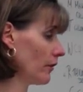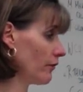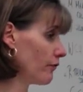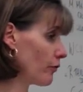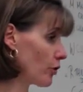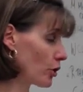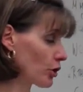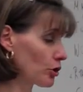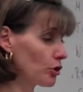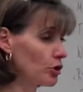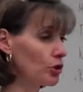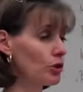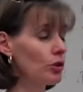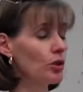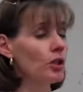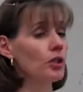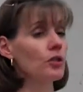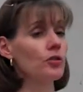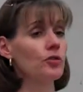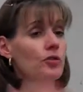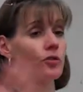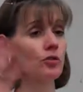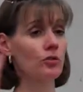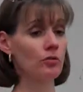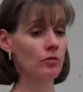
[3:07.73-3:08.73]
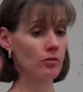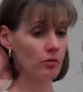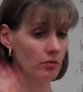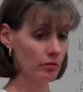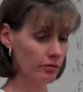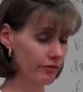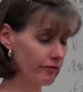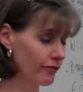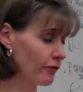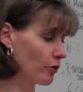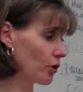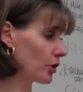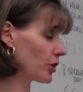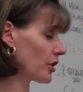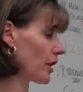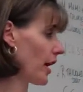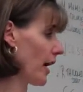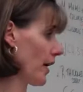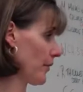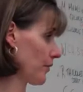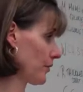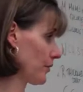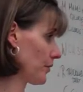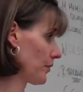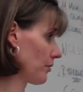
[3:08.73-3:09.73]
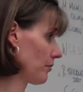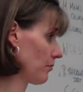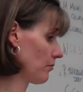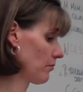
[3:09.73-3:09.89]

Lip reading: 4 students, 4 tests.